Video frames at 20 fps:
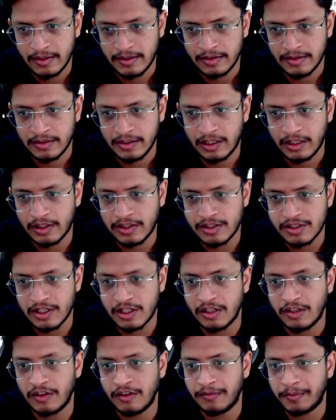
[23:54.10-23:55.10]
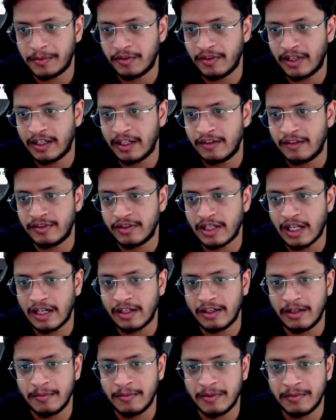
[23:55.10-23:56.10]
The logic you have provided for
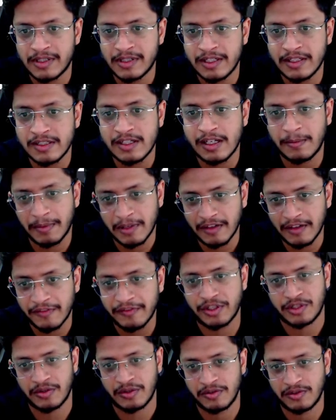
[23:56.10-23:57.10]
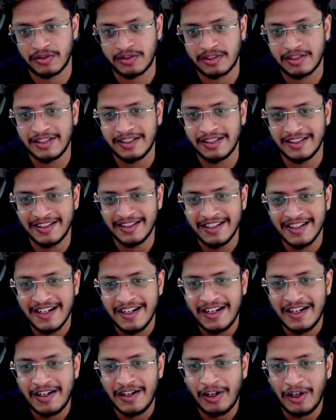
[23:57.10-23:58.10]
calculating permutation has couple of issues.
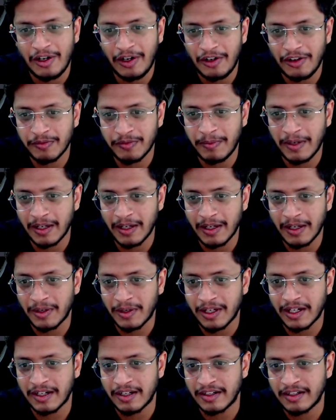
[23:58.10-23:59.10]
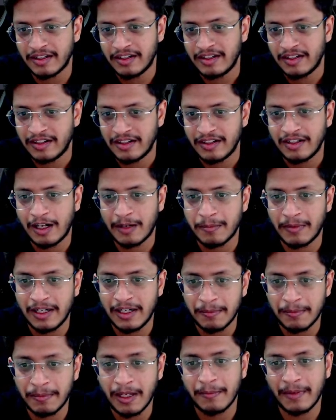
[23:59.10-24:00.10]
Off by one error and
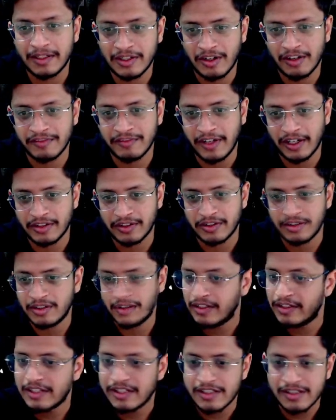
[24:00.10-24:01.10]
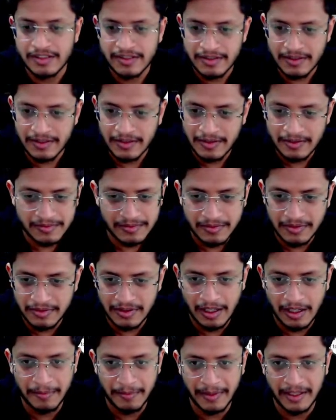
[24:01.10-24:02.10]
multiplying by the wrong factorial. It's
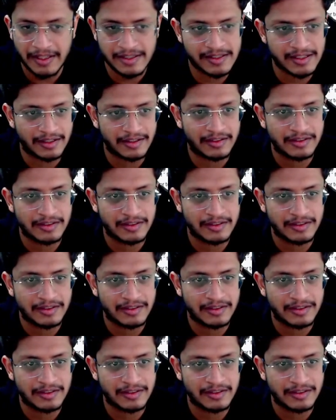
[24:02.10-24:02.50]
amazing.